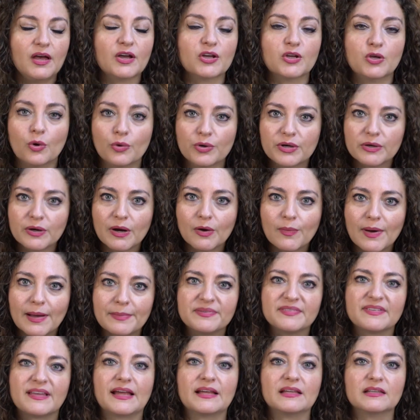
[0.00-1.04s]
Go to our
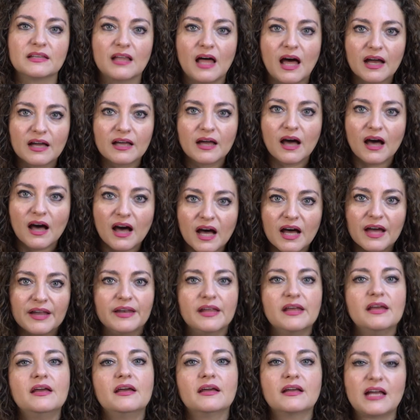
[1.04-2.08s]
website, log on,
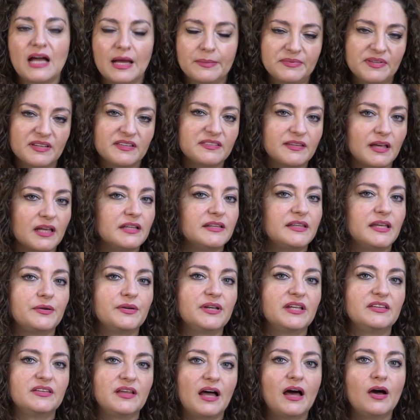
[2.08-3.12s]

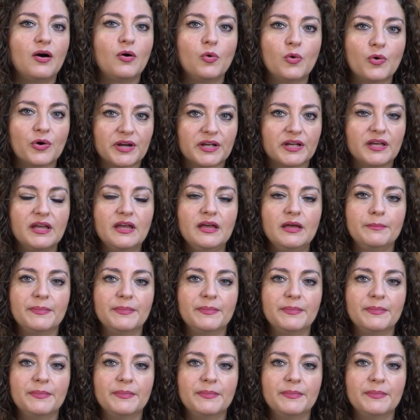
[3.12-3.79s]
CopticSolidarity.org.